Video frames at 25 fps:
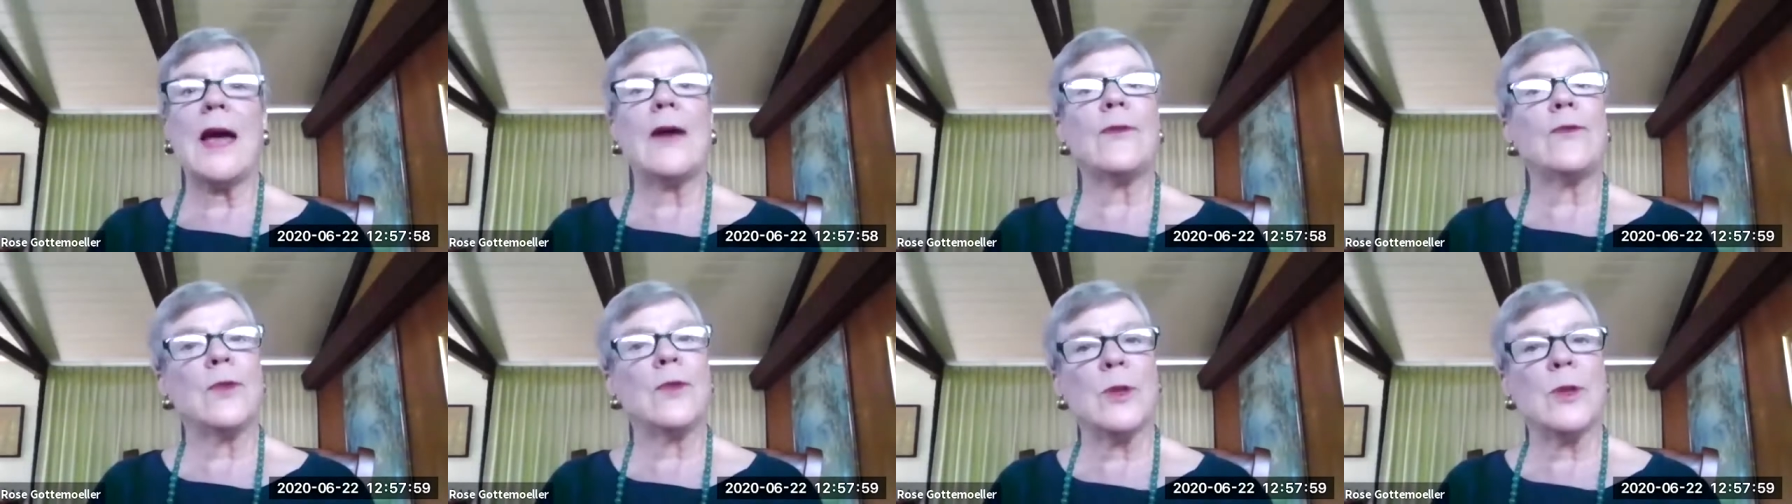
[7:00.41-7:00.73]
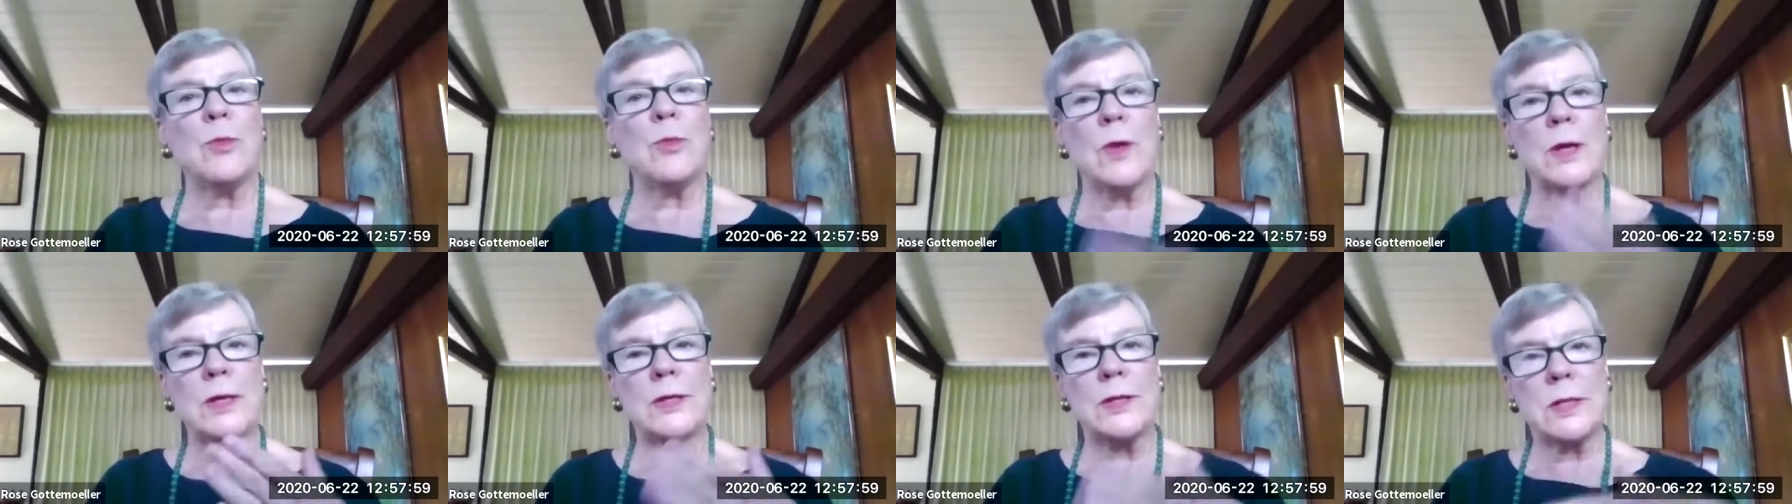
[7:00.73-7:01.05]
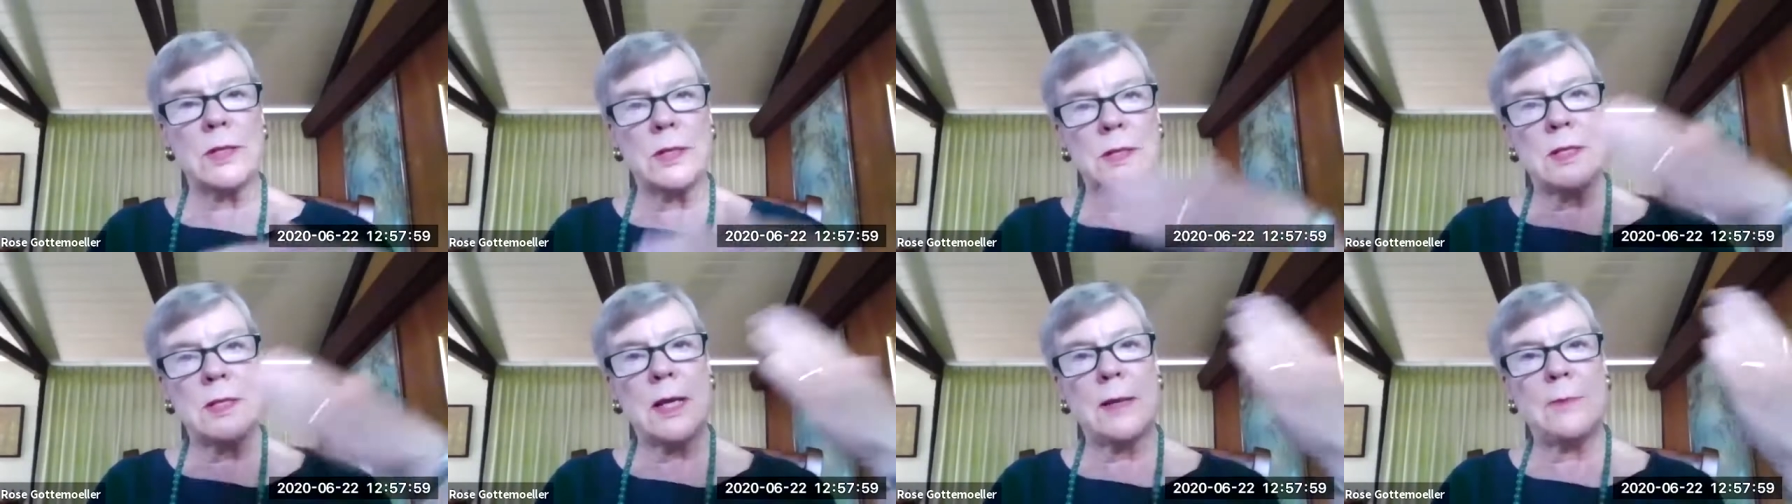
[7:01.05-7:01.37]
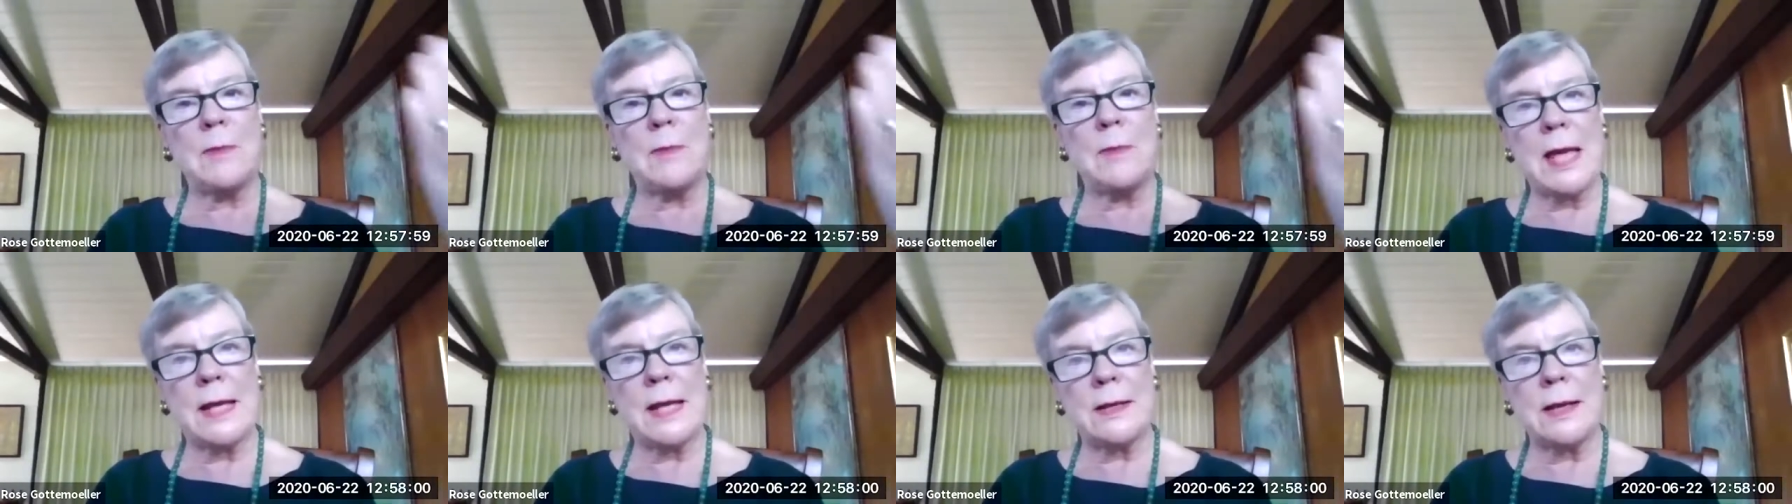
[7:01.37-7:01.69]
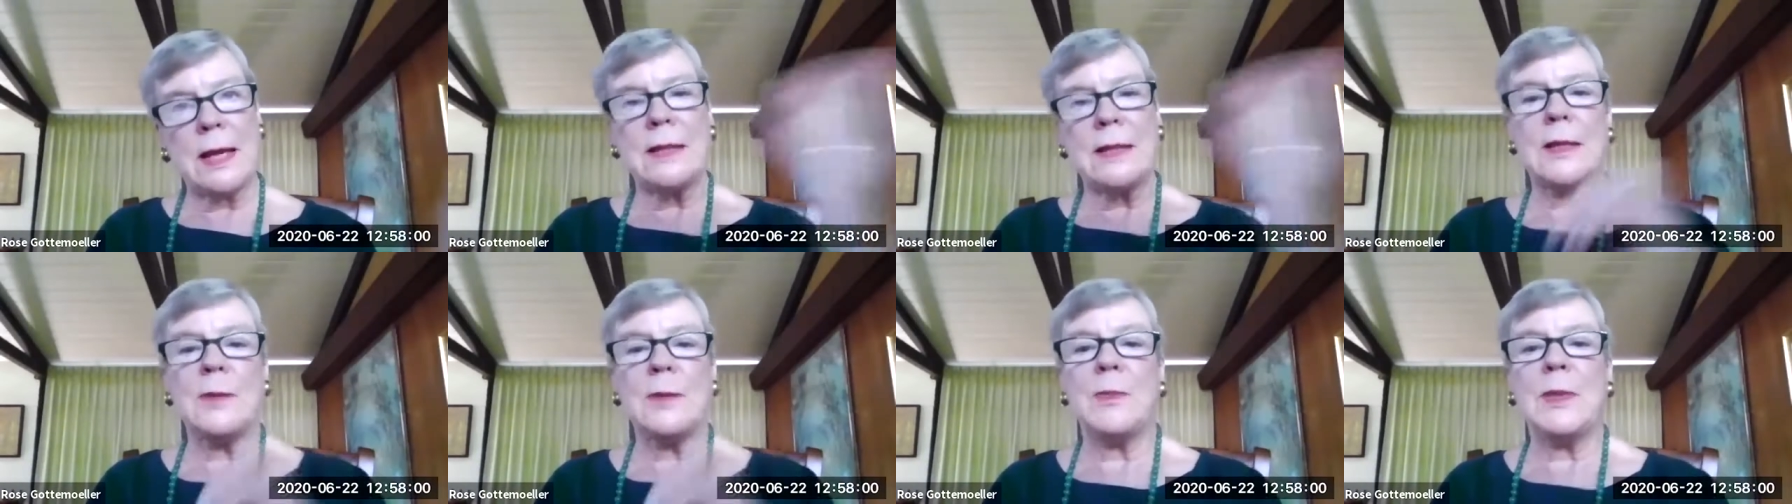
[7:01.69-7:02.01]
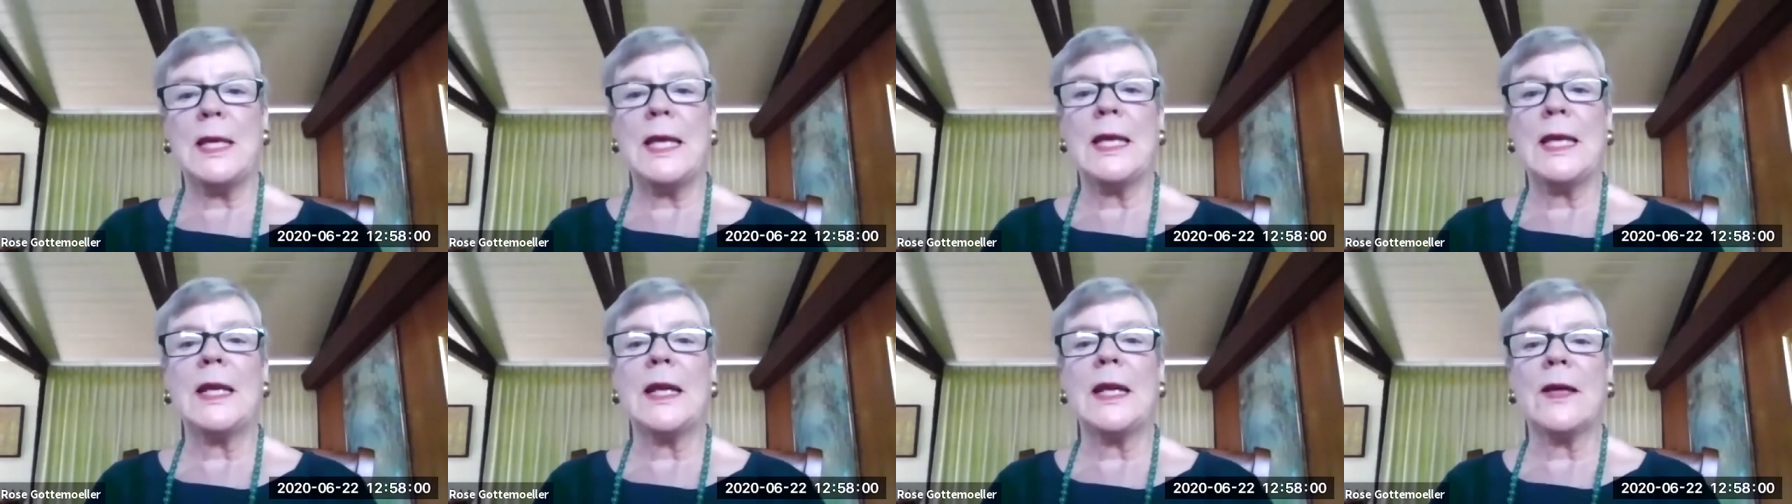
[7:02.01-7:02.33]
after the presidents had met at the
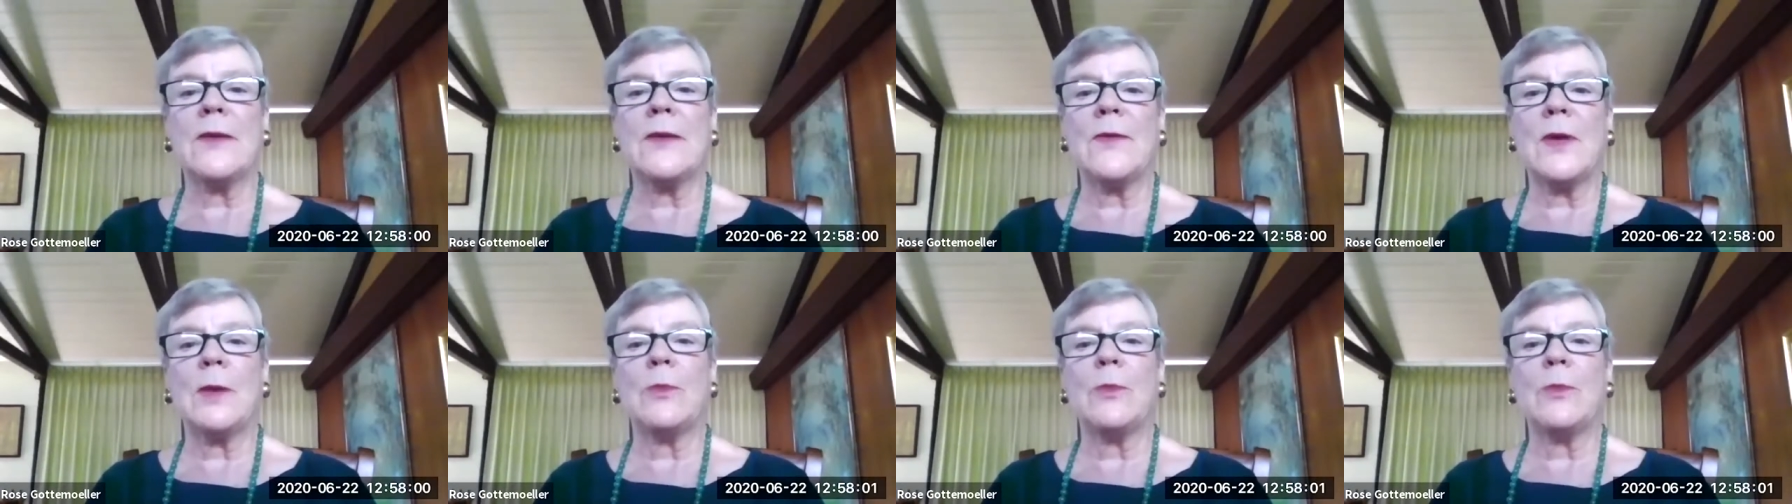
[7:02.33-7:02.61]
beginning of